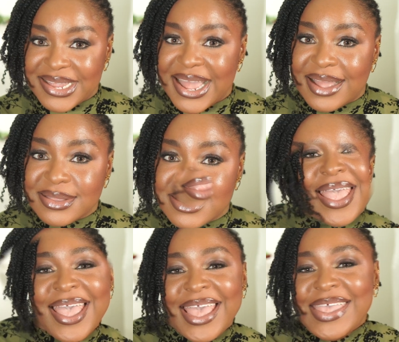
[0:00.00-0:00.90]
that.
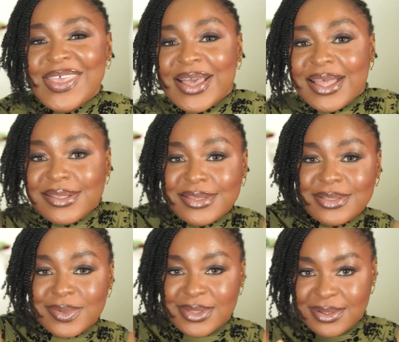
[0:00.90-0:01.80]
You can't
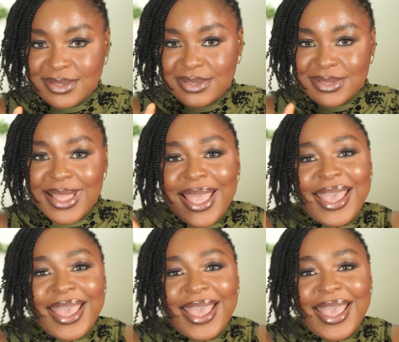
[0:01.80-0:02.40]
sit with us.